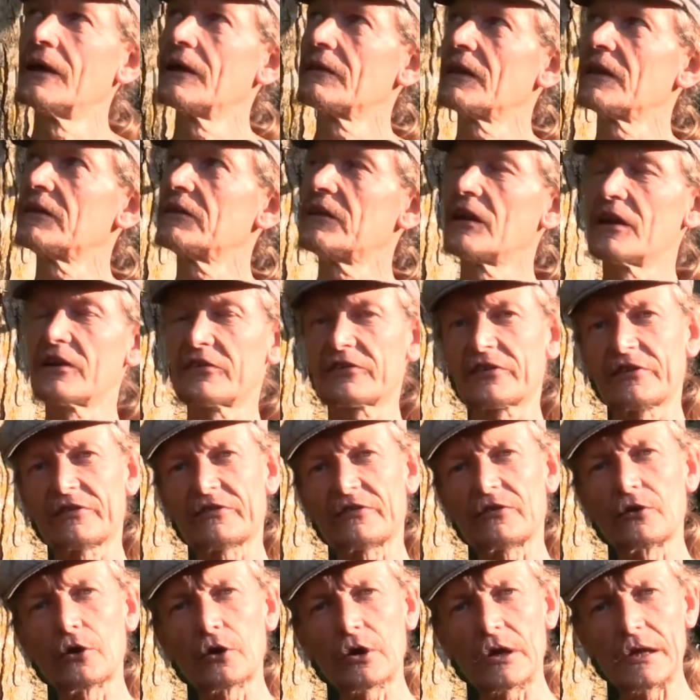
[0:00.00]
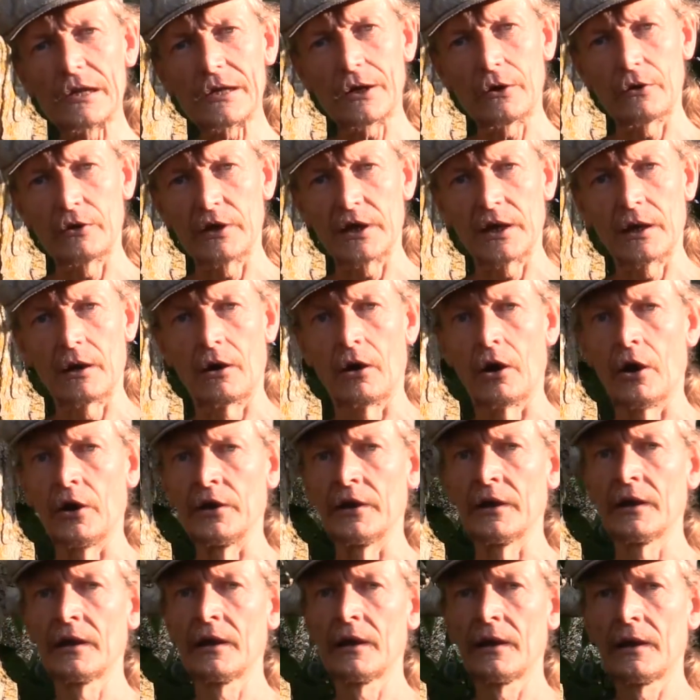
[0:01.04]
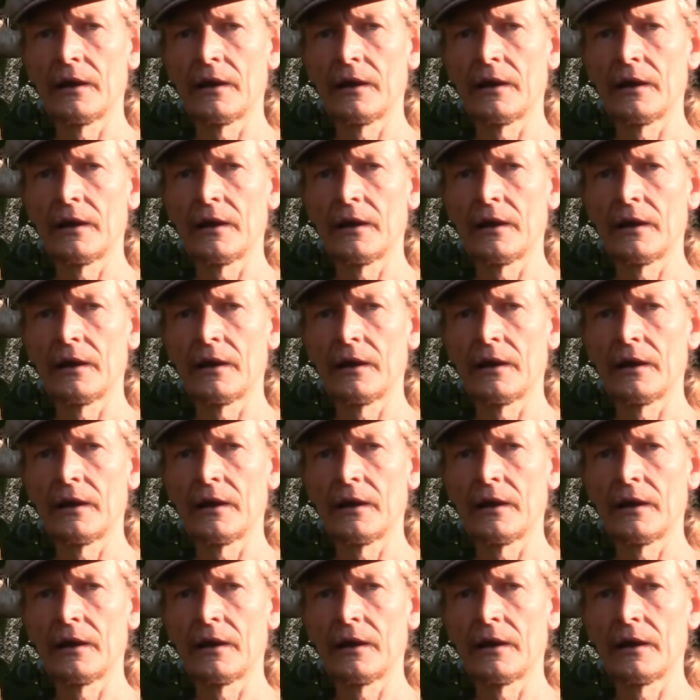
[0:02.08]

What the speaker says: that there's a circle going on.